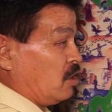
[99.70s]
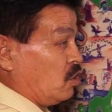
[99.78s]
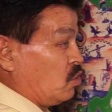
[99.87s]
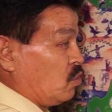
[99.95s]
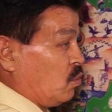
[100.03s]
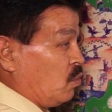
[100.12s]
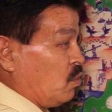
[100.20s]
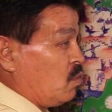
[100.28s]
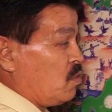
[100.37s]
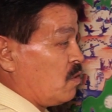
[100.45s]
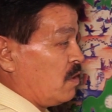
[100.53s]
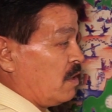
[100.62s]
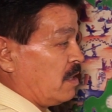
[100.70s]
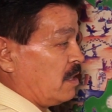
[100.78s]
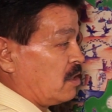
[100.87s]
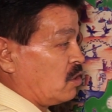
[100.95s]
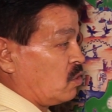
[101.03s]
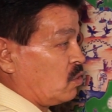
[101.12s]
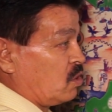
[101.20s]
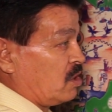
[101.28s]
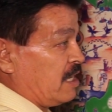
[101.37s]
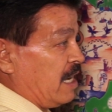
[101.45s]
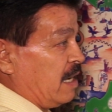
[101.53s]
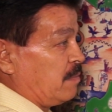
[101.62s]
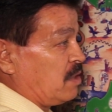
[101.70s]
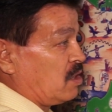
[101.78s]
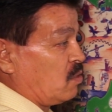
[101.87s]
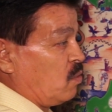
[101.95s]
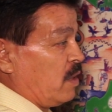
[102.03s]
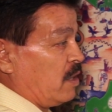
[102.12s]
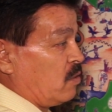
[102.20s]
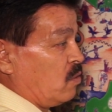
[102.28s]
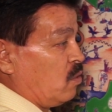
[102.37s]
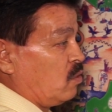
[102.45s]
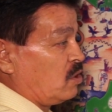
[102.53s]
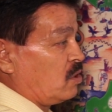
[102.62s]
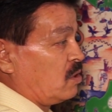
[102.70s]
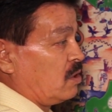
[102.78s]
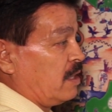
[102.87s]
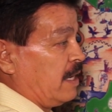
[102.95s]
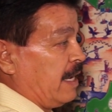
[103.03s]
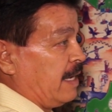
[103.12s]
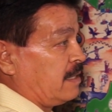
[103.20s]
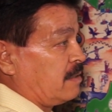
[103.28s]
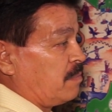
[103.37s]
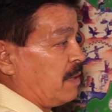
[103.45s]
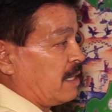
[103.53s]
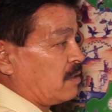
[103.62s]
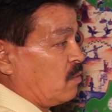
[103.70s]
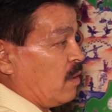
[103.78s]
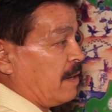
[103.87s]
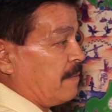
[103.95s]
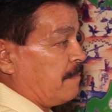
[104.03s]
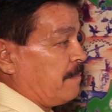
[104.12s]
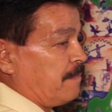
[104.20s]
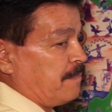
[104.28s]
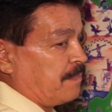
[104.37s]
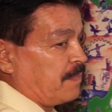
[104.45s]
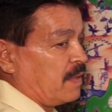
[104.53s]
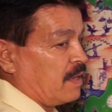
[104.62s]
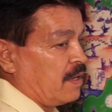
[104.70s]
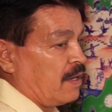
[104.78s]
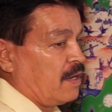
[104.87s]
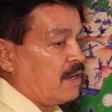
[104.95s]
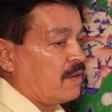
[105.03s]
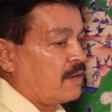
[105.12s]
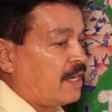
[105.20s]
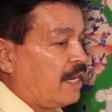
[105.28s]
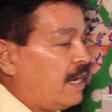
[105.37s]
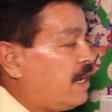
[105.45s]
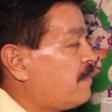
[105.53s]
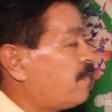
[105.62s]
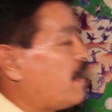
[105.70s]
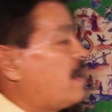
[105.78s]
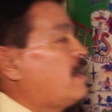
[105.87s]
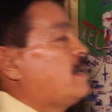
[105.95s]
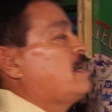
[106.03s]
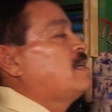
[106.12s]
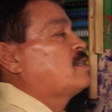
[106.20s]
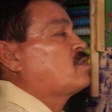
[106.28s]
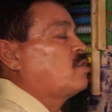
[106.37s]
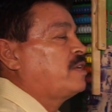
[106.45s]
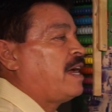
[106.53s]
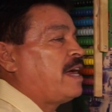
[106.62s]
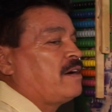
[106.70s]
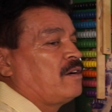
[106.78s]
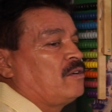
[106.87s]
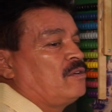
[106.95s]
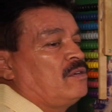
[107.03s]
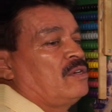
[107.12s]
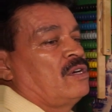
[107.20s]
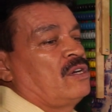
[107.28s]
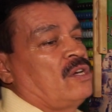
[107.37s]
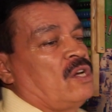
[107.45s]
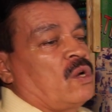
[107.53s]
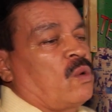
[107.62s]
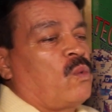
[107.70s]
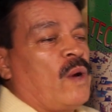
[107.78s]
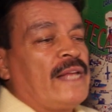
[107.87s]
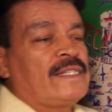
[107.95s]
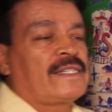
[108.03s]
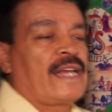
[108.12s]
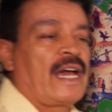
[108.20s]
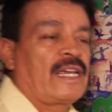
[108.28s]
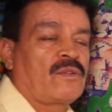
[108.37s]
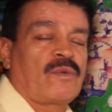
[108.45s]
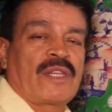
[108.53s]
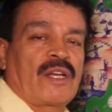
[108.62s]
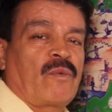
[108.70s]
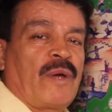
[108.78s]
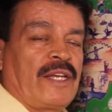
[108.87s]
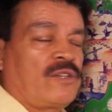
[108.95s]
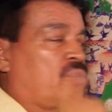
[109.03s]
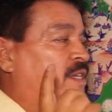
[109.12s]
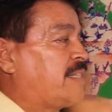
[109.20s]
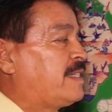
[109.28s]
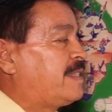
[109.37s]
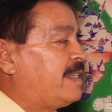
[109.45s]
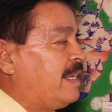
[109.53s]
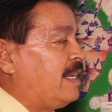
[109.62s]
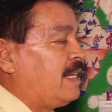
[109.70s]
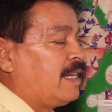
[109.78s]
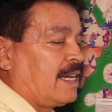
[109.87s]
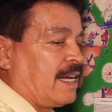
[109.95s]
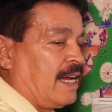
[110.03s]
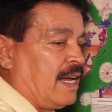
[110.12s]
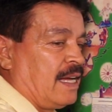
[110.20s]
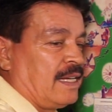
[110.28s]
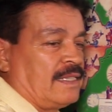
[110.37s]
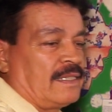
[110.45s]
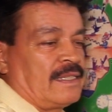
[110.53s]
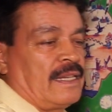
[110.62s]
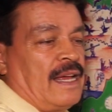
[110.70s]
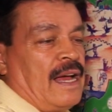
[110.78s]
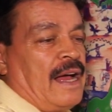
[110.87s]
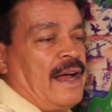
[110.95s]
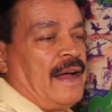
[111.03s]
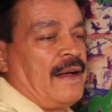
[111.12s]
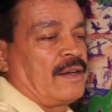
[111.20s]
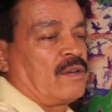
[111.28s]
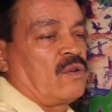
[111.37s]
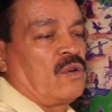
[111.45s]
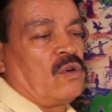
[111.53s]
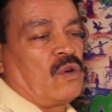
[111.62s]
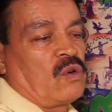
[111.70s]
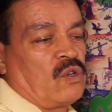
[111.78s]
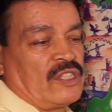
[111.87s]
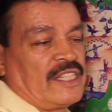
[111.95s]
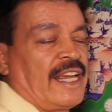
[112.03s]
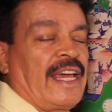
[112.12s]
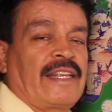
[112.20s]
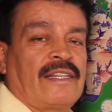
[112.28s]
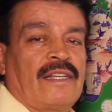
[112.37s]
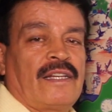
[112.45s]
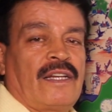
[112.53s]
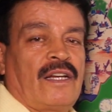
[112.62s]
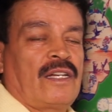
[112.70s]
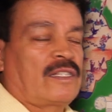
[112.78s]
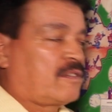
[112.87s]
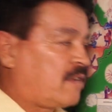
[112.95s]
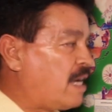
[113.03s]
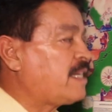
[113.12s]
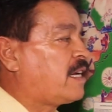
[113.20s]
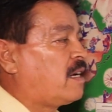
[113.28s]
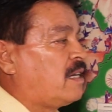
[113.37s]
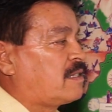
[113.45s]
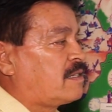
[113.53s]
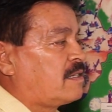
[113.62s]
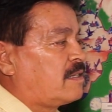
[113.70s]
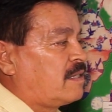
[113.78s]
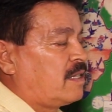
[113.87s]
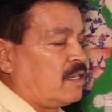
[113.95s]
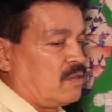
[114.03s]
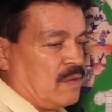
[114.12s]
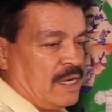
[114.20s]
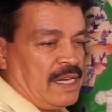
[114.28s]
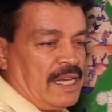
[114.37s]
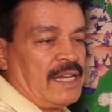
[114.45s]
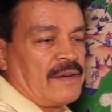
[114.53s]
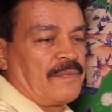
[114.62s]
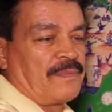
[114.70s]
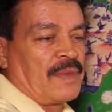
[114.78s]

2 times square root x plus 1. Okay, so now one side of the equation still has contain radicals right here.